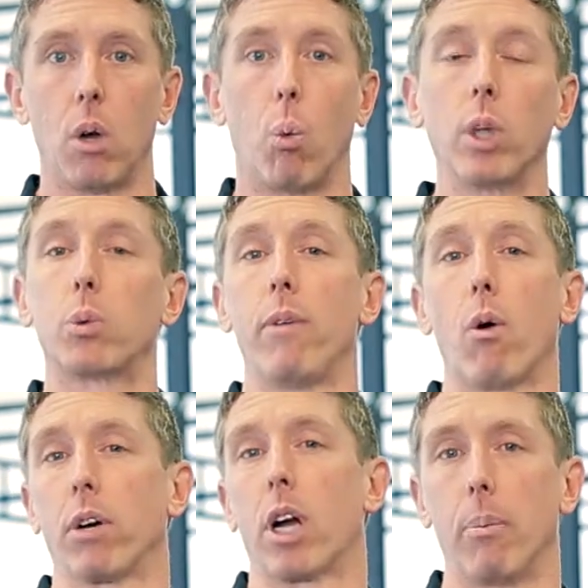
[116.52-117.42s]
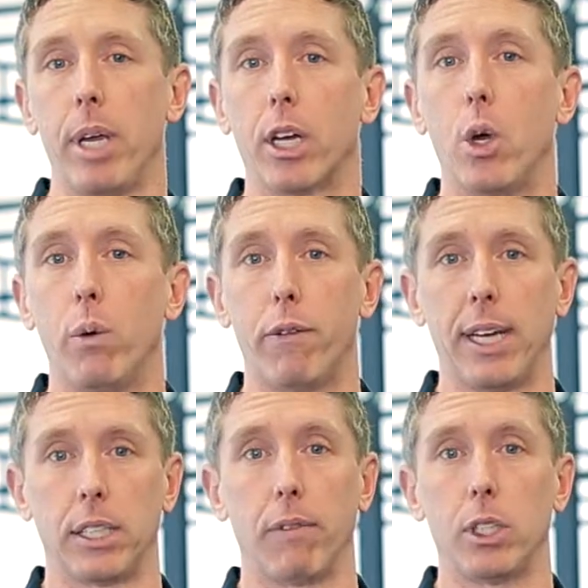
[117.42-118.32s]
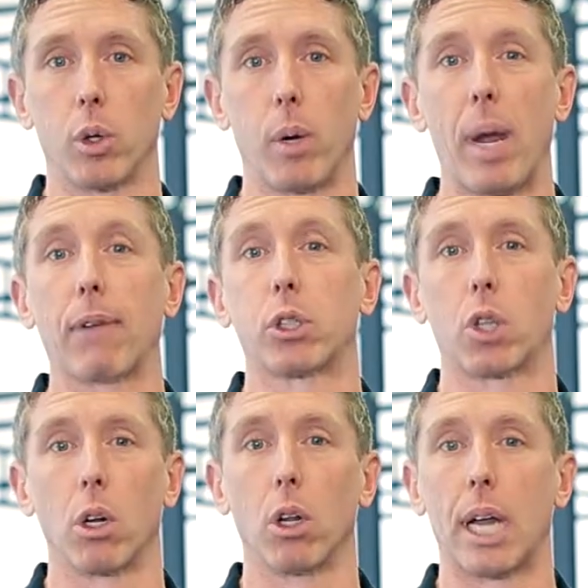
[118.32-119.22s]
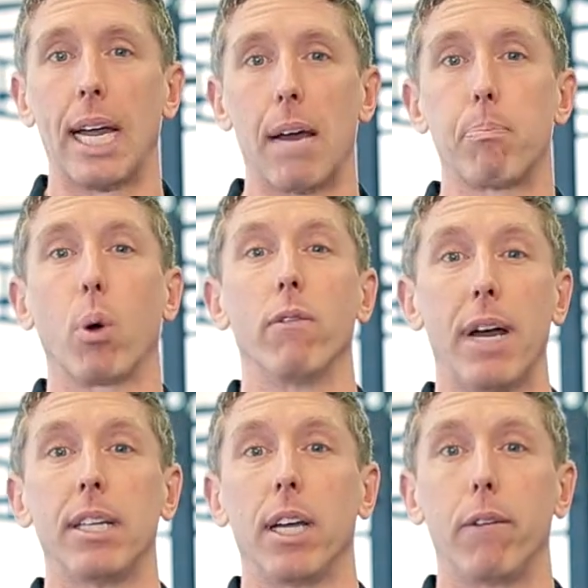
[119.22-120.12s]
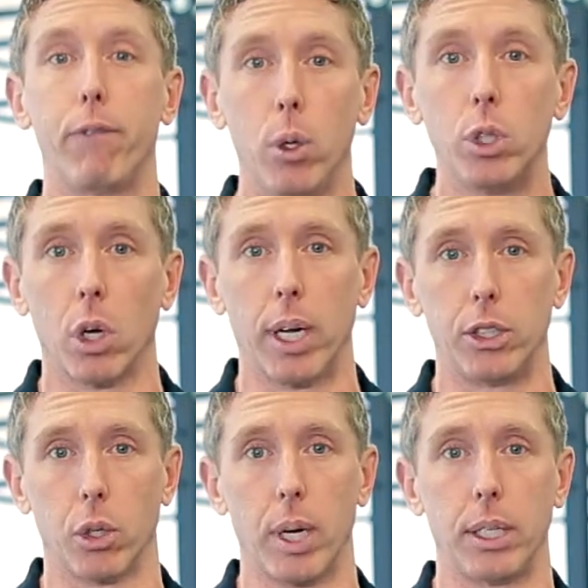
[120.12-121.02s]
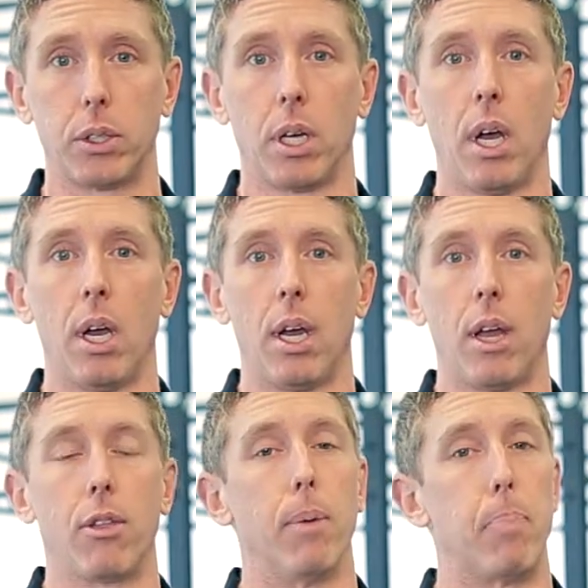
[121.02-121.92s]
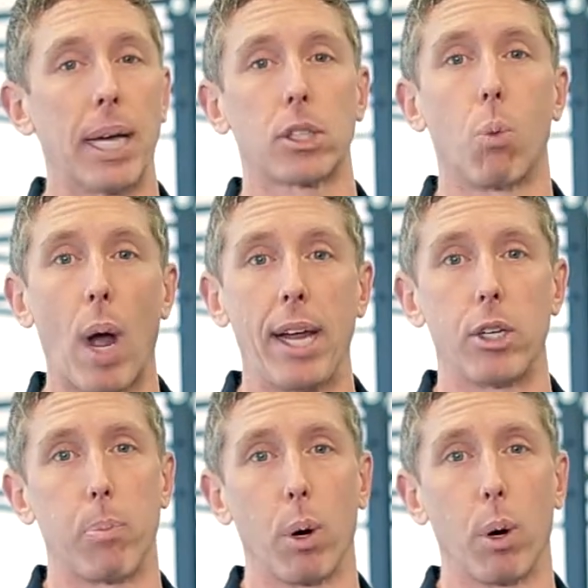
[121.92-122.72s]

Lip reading: Once we've overcome the acute phase of injury, we have to start looking at preventing future injuries. The best way to